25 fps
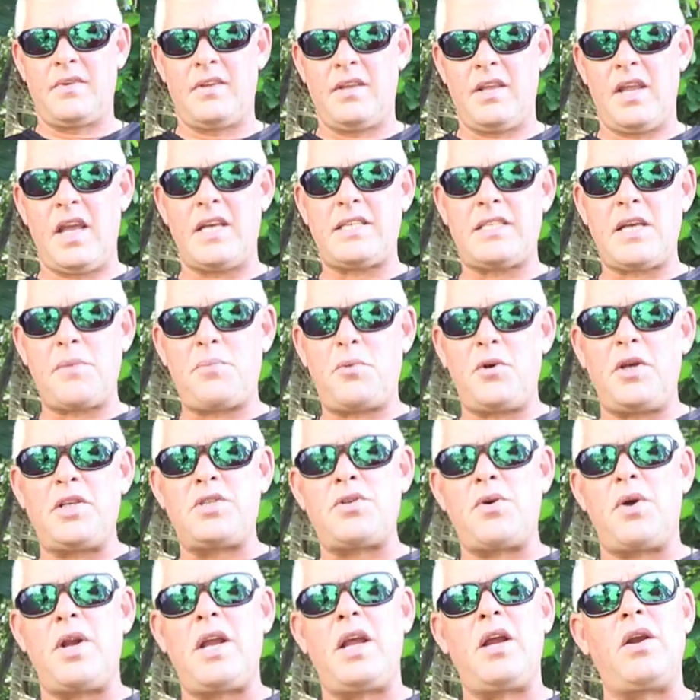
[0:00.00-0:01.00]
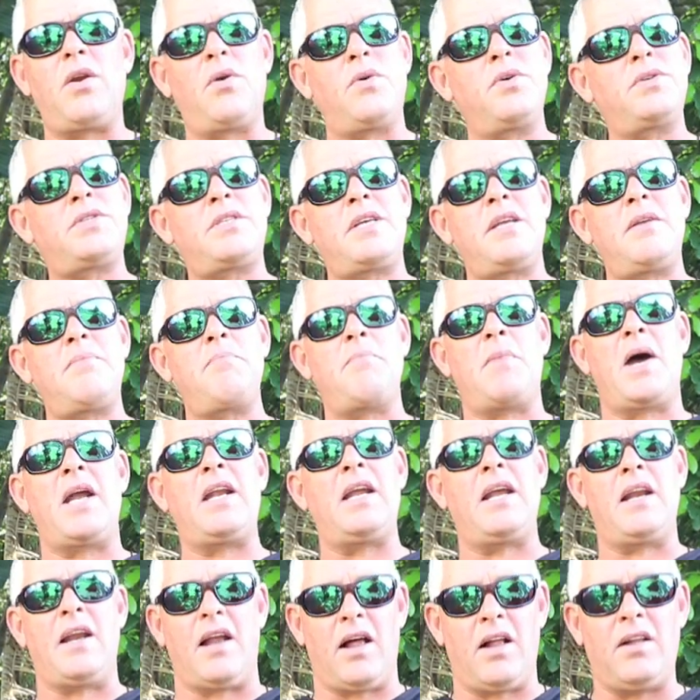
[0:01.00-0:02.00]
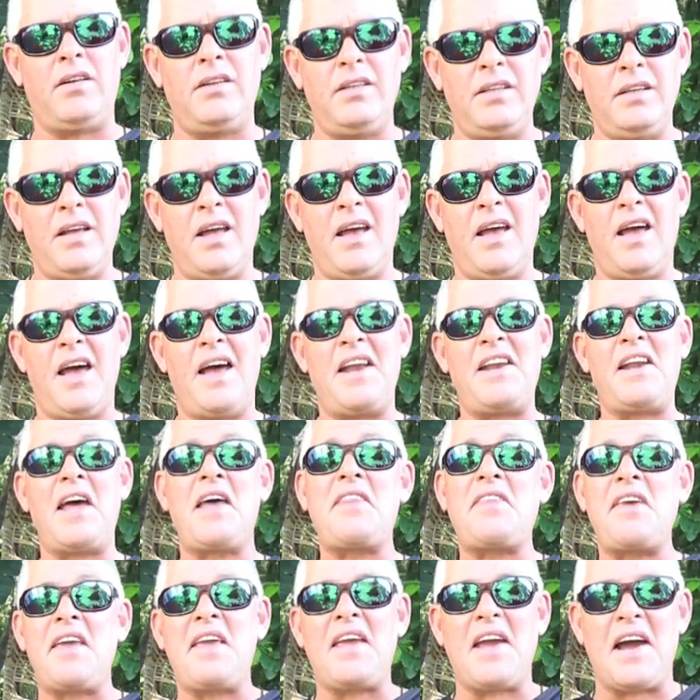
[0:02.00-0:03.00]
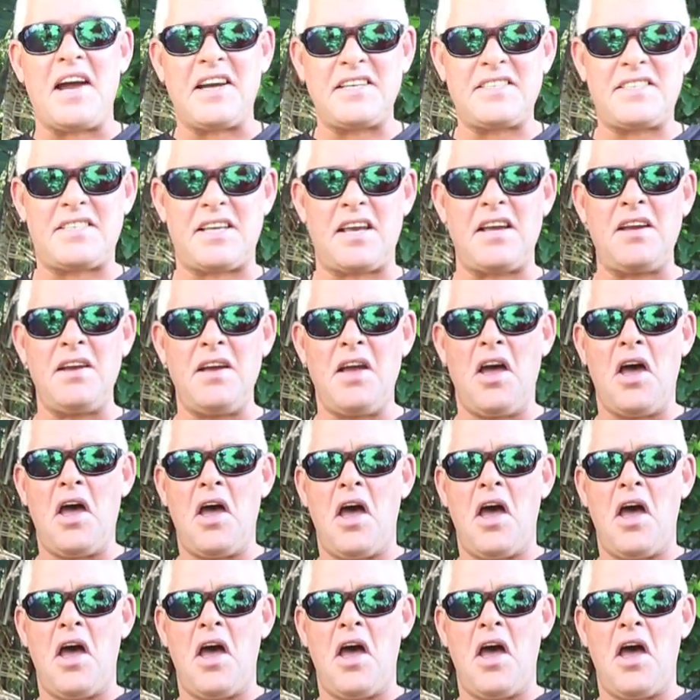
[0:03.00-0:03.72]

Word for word: Next up we're joining Lawson Manilal another youngster,